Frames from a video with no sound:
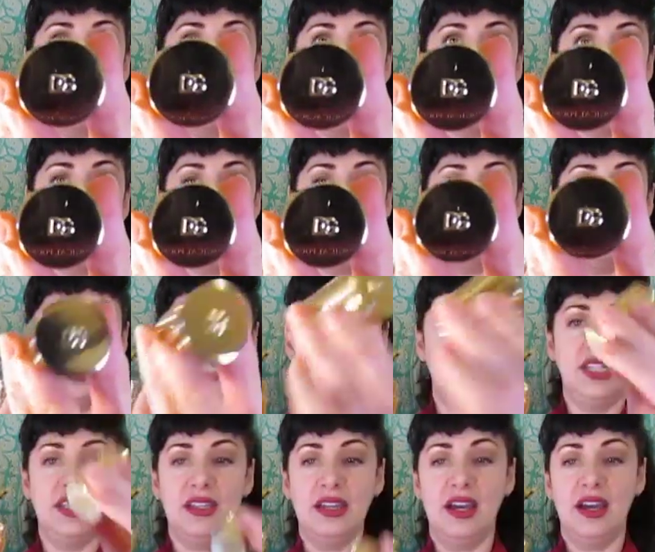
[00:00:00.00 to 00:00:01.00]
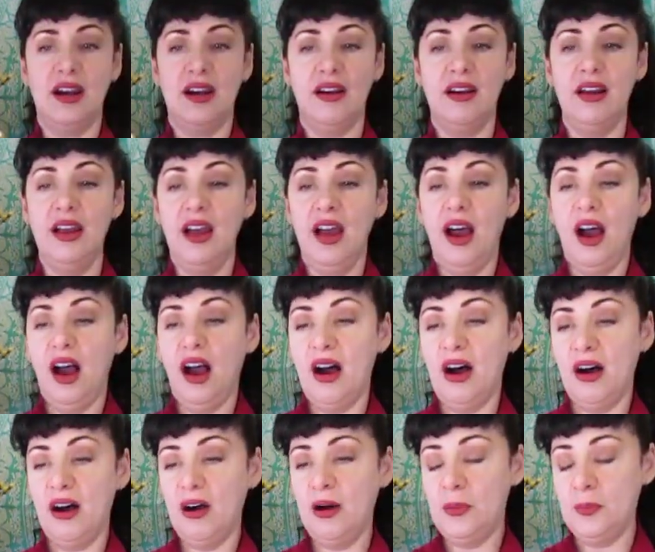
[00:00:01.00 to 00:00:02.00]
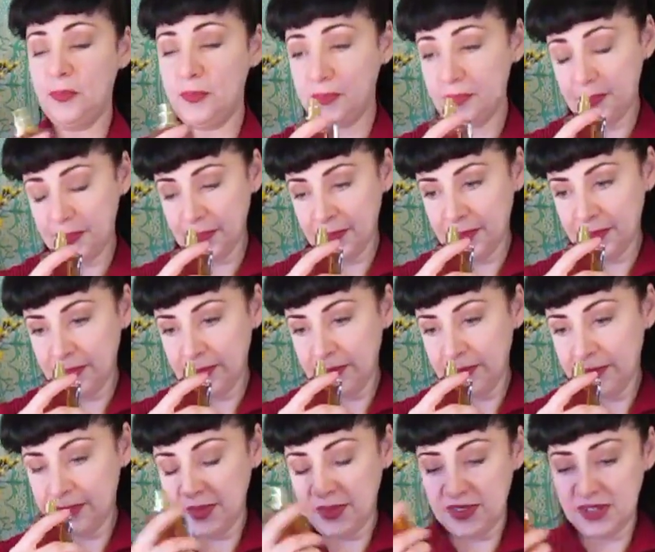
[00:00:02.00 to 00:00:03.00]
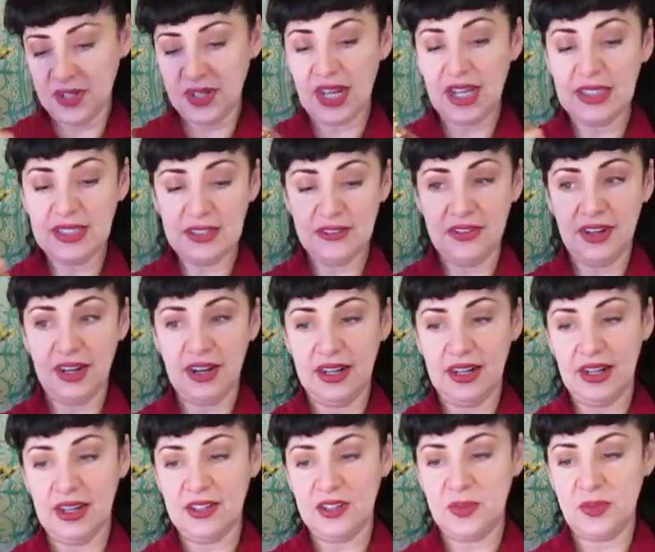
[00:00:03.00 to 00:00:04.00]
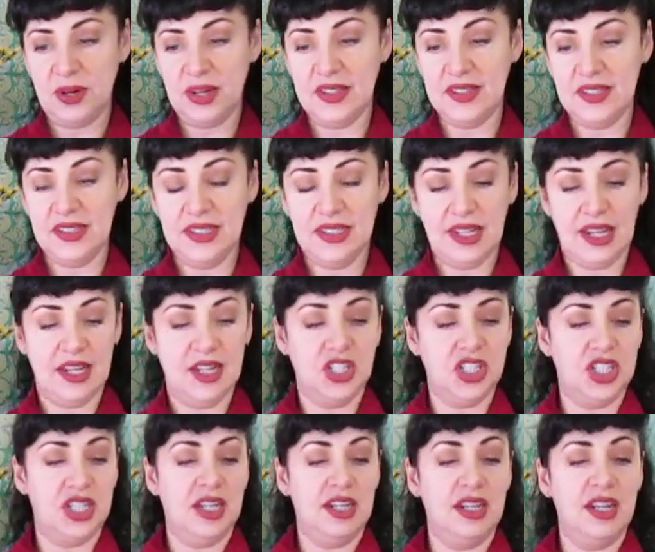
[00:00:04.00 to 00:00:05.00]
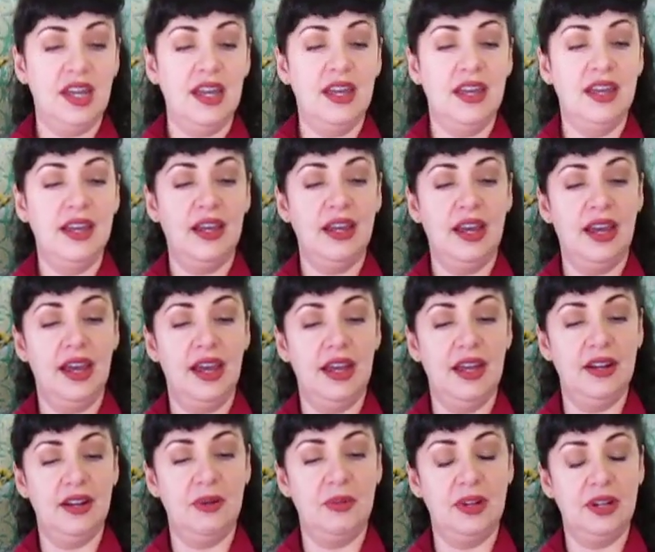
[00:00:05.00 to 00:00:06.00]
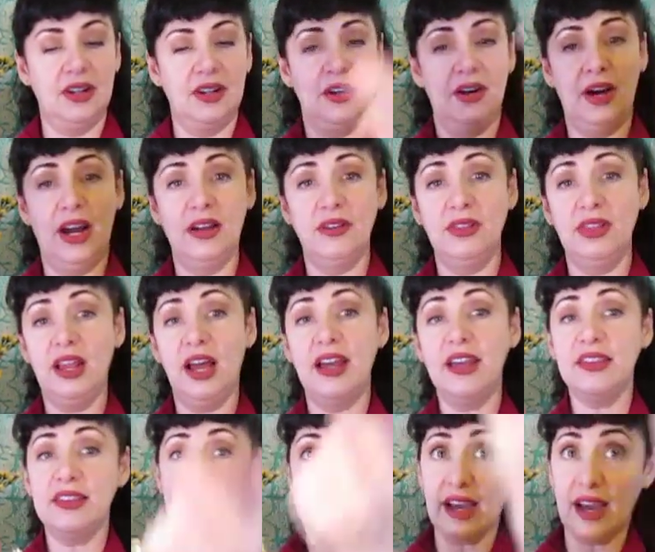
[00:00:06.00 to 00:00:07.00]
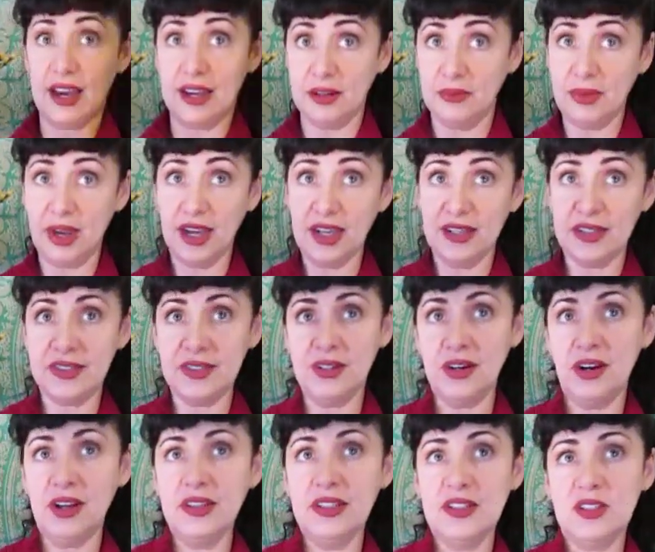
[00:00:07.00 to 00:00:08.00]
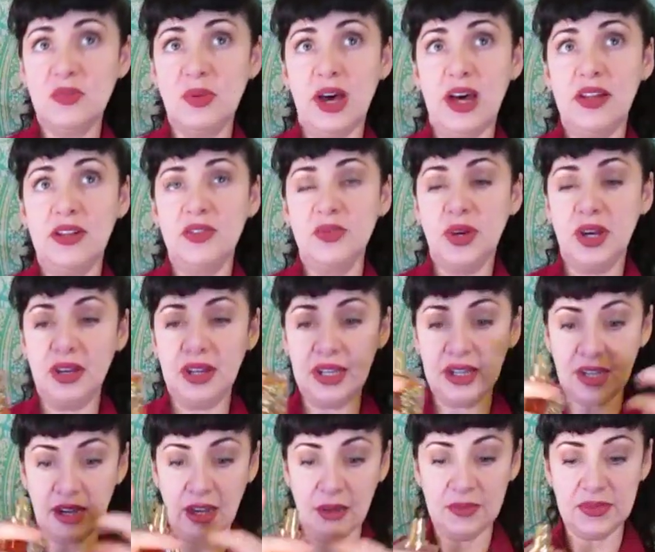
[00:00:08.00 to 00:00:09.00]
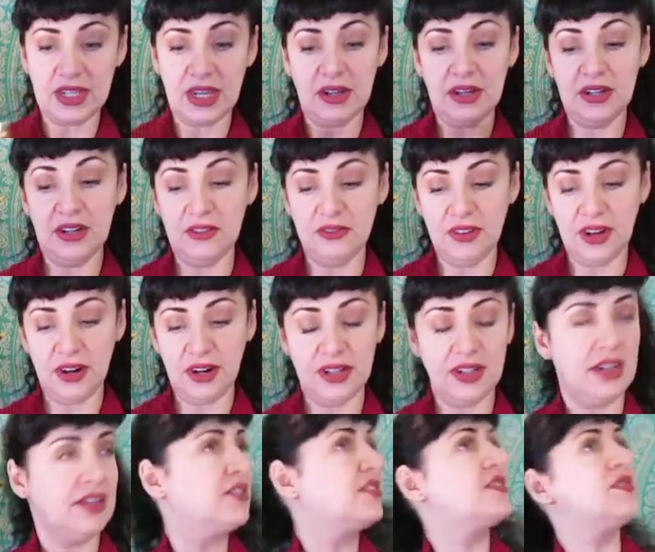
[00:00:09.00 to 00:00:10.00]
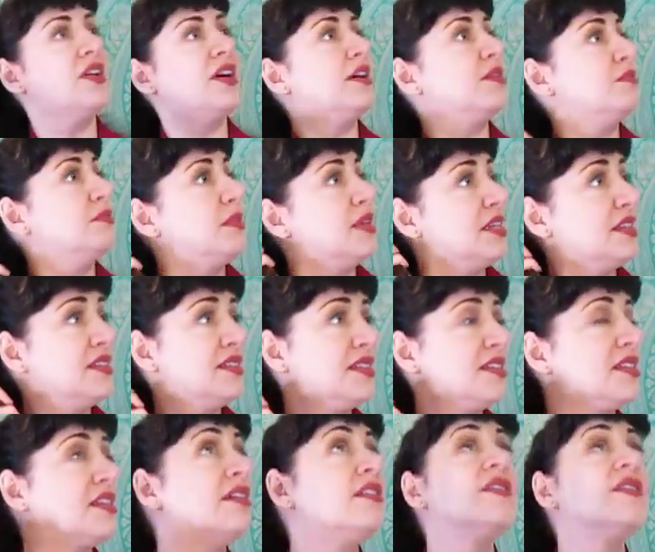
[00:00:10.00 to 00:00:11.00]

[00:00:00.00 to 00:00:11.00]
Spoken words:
the DG there. So it has a very nice presentation. And I'm going to go, I like the atomizer on this bottle as well. It comes out in a very nice fine mist.